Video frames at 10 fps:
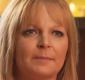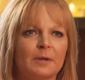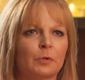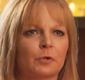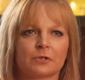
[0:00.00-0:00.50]

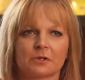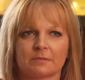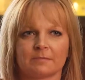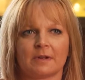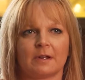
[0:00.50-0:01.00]
pulls.
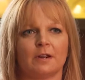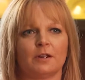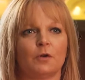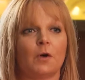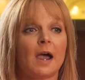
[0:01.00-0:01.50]

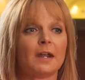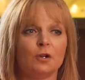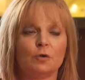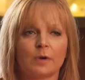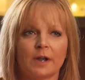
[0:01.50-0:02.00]
I
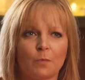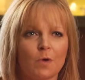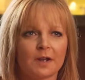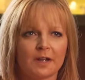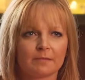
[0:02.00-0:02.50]
knew what I
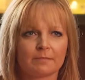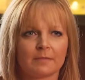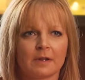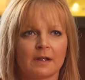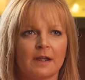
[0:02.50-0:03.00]
wanted,
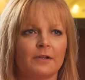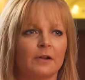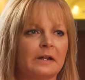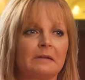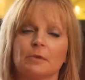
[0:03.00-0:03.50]
and they're
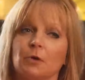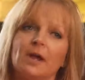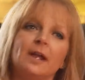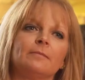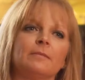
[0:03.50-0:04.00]
like,
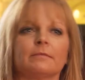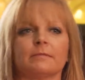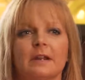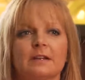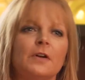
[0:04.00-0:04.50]
okay,
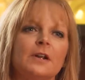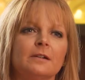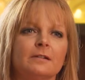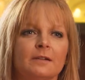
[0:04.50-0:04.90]
that's fine.